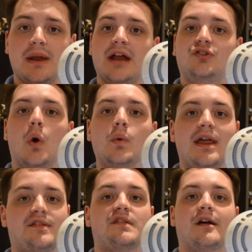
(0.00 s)
but I
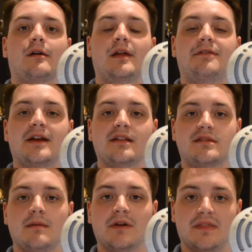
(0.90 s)
don't necessarily think
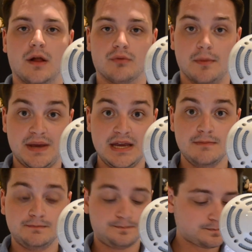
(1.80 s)
it's something they'll
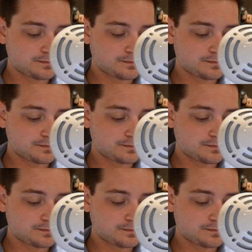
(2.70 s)
repeat,